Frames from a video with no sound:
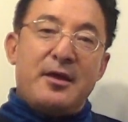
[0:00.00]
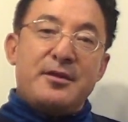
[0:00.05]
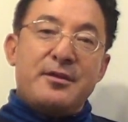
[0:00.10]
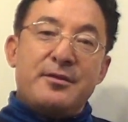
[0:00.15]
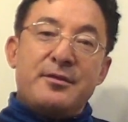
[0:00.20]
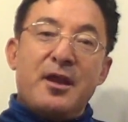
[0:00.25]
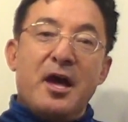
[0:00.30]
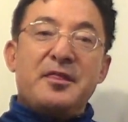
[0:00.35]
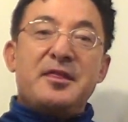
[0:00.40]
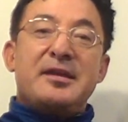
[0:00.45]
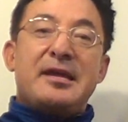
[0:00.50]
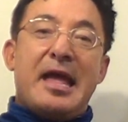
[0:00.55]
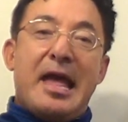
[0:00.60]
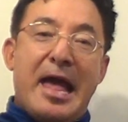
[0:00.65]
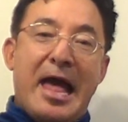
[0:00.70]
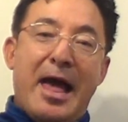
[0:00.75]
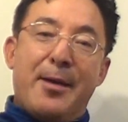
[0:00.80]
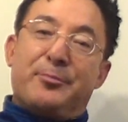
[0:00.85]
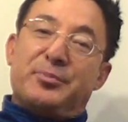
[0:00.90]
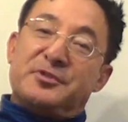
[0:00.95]
Nothing
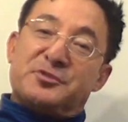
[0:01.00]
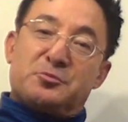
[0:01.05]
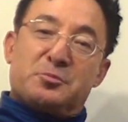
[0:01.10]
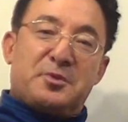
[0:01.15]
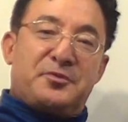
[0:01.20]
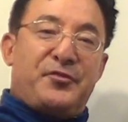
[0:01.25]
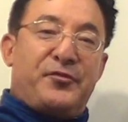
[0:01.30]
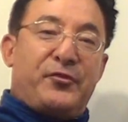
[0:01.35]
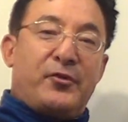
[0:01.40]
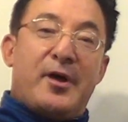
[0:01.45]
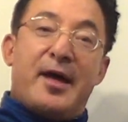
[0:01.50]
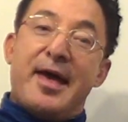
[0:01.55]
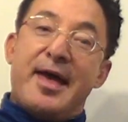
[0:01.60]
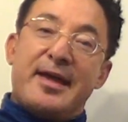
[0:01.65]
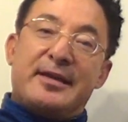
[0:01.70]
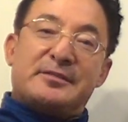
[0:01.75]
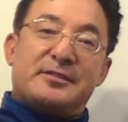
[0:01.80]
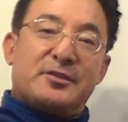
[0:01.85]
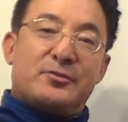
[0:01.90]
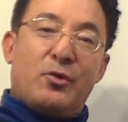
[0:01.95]
happens with
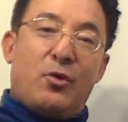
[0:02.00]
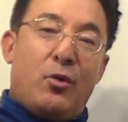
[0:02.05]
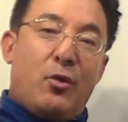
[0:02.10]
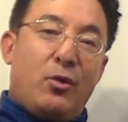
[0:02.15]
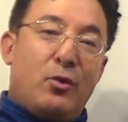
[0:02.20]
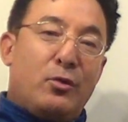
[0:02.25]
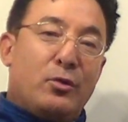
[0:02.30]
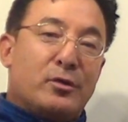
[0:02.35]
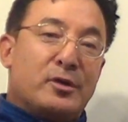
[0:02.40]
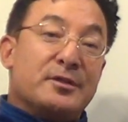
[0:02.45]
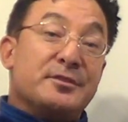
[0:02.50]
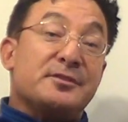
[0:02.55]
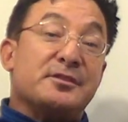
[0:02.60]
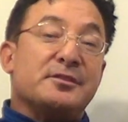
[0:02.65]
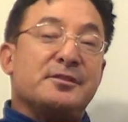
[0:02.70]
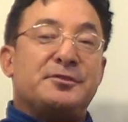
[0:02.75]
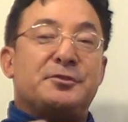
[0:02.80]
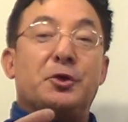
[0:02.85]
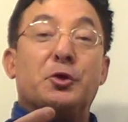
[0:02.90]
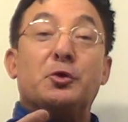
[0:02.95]
flags and horns
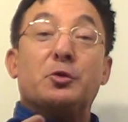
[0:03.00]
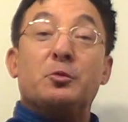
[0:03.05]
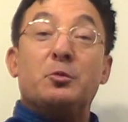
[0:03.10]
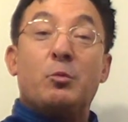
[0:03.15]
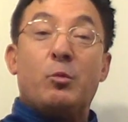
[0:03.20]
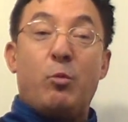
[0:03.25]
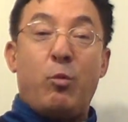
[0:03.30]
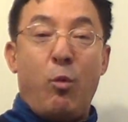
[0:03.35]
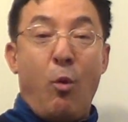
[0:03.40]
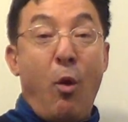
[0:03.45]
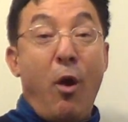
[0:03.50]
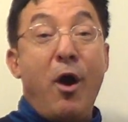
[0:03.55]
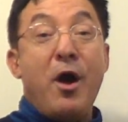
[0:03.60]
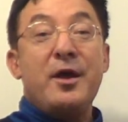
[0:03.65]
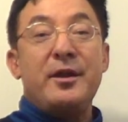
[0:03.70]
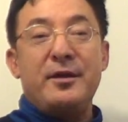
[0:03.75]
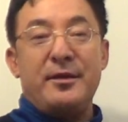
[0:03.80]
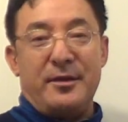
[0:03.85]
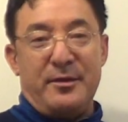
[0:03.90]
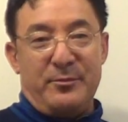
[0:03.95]
until
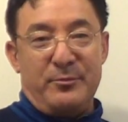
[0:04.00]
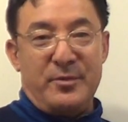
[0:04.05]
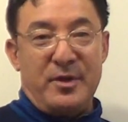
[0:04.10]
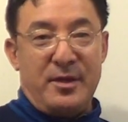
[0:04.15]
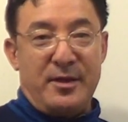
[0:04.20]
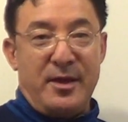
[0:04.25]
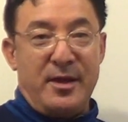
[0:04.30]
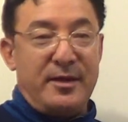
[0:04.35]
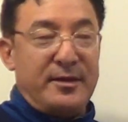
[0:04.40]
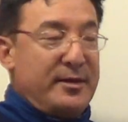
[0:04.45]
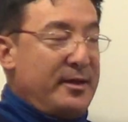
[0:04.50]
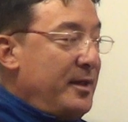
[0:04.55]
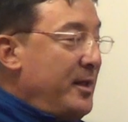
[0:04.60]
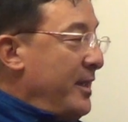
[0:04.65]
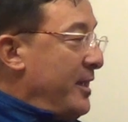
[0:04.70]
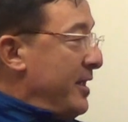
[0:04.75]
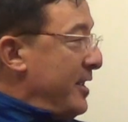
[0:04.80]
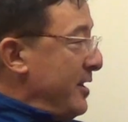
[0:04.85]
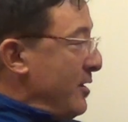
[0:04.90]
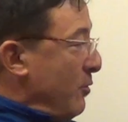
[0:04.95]
1 minute.
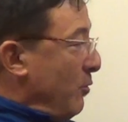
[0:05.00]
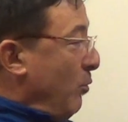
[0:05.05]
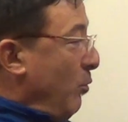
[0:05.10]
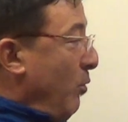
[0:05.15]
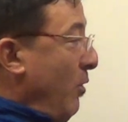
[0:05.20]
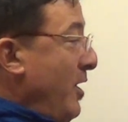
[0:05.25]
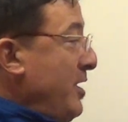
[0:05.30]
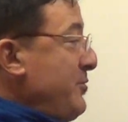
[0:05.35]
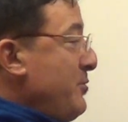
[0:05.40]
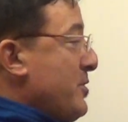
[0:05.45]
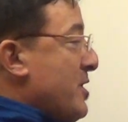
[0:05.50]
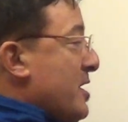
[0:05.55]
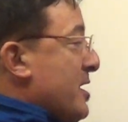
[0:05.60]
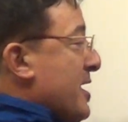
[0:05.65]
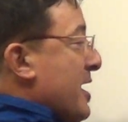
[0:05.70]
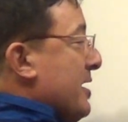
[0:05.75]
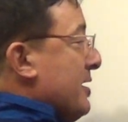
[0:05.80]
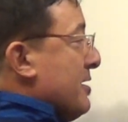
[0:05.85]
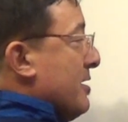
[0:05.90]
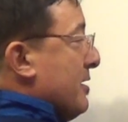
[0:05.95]
And at 1
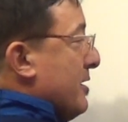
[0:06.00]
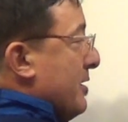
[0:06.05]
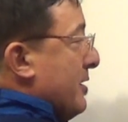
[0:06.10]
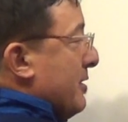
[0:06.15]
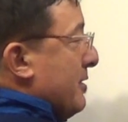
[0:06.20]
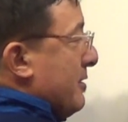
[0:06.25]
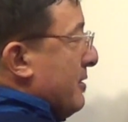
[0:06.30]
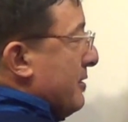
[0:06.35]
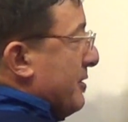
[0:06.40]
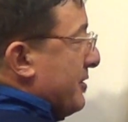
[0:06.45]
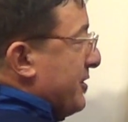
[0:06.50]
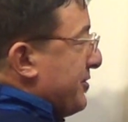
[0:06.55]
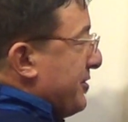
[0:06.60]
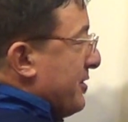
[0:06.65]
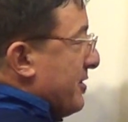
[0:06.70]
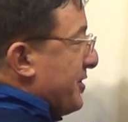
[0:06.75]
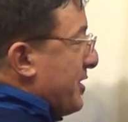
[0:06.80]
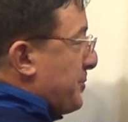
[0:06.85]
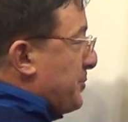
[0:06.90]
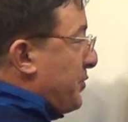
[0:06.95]
minute,
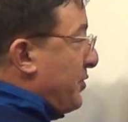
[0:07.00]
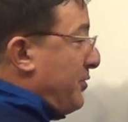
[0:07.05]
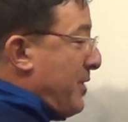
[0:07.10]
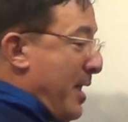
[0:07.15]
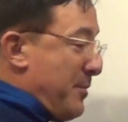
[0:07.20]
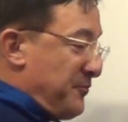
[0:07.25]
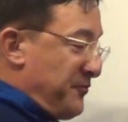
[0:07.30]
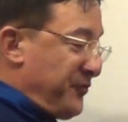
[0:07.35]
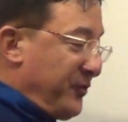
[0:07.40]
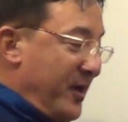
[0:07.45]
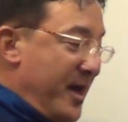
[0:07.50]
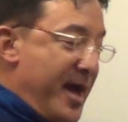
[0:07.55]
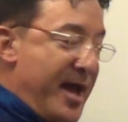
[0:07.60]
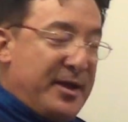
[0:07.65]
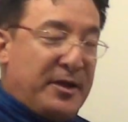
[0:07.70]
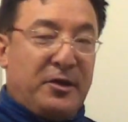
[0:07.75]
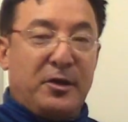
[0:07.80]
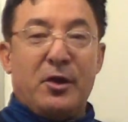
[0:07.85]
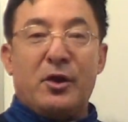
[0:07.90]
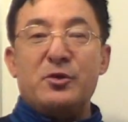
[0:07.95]
the prep
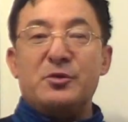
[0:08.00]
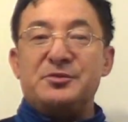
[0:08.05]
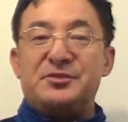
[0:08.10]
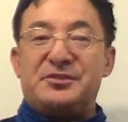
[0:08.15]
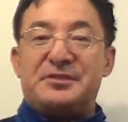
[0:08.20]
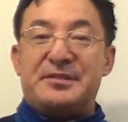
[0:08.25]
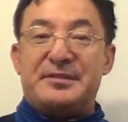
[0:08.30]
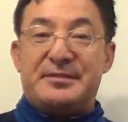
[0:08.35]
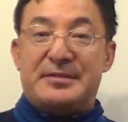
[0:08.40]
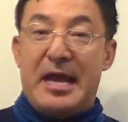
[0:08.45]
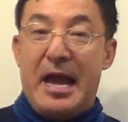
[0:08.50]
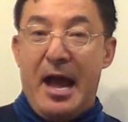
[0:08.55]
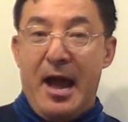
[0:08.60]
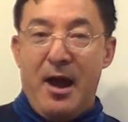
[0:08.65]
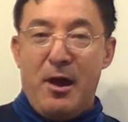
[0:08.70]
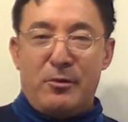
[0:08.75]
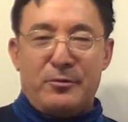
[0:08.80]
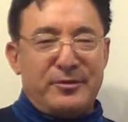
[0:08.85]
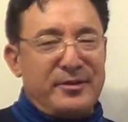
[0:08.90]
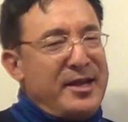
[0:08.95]
flag goes
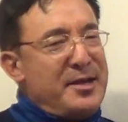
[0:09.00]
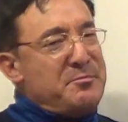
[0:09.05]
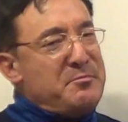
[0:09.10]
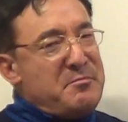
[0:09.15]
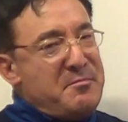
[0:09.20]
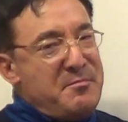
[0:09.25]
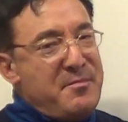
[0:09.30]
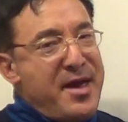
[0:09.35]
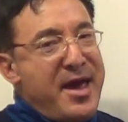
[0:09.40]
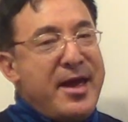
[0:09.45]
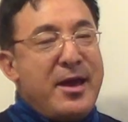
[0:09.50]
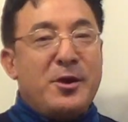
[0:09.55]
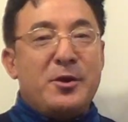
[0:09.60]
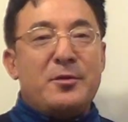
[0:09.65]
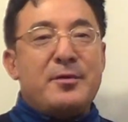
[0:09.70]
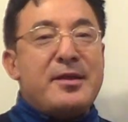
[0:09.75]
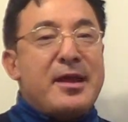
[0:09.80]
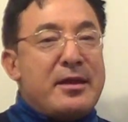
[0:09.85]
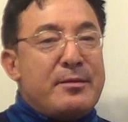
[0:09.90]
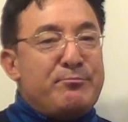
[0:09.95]
down. That may
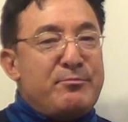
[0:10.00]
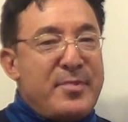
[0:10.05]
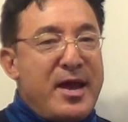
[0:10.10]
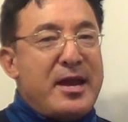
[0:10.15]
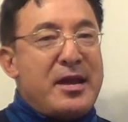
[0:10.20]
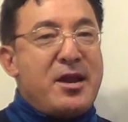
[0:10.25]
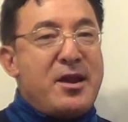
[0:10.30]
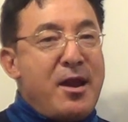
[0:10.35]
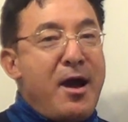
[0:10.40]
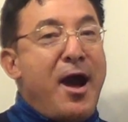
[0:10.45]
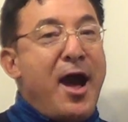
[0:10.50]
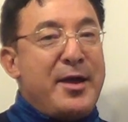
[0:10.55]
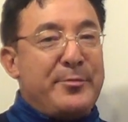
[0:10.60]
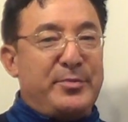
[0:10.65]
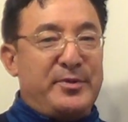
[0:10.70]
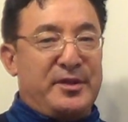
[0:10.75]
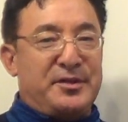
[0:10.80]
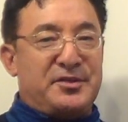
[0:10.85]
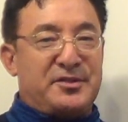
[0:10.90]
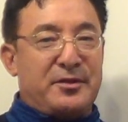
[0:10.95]
or may not
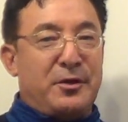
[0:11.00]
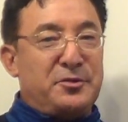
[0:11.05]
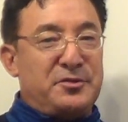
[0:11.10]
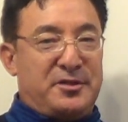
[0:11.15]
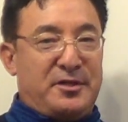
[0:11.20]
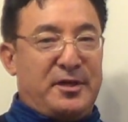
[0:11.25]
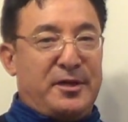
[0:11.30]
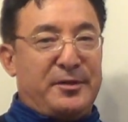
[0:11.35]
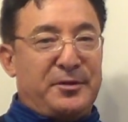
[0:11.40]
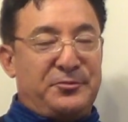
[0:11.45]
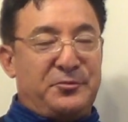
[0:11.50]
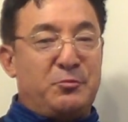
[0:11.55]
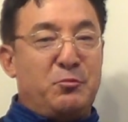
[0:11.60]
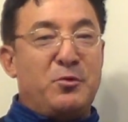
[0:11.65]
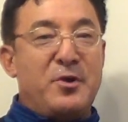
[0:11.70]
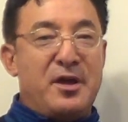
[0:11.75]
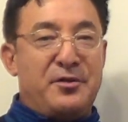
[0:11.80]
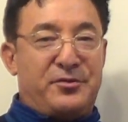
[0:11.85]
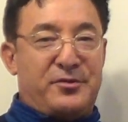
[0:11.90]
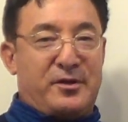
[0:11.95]
be associated
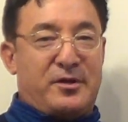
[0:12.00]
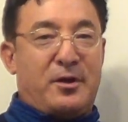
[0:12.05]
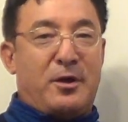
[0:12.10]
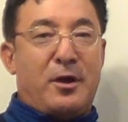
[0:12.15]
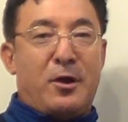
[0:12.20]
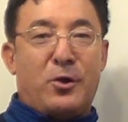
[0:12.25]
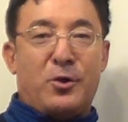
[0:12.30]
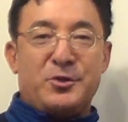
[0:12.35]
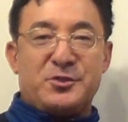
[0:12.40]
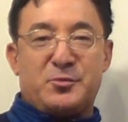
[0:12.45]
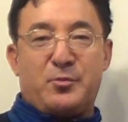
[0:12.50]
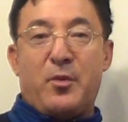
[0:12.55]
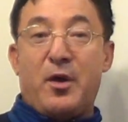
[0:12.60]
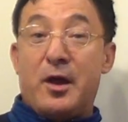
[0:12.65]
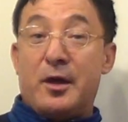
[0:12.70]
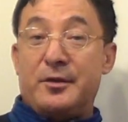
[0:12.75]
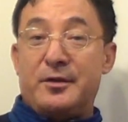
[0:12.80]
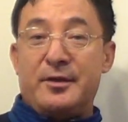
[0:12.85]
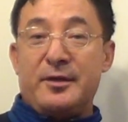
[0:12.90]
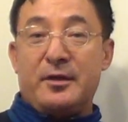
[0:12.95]
with a
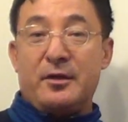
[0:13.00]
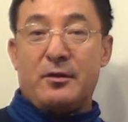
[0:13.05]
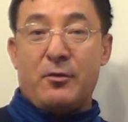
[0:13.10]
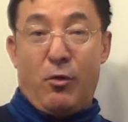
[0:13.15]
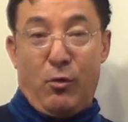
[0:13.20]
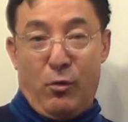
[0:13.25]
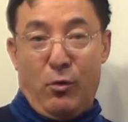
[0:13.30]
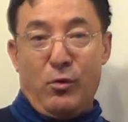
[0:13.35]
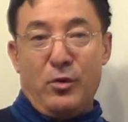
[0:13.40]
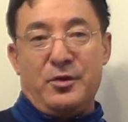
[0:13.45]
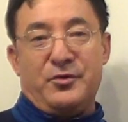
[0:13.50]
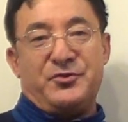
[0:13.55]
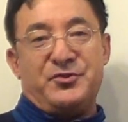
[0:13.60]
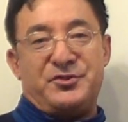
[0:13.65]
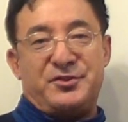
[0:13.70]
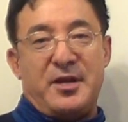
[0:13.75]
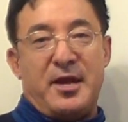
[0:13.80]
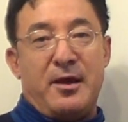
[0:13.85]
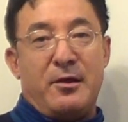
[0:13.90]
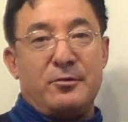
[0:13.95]
corresponding horn
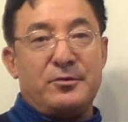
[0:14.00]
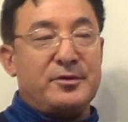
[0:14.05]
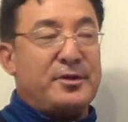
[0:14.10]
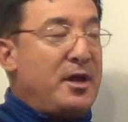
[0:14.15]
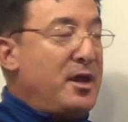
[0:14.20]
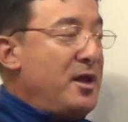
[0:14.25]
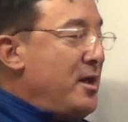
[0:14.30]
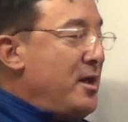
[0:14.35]
sound.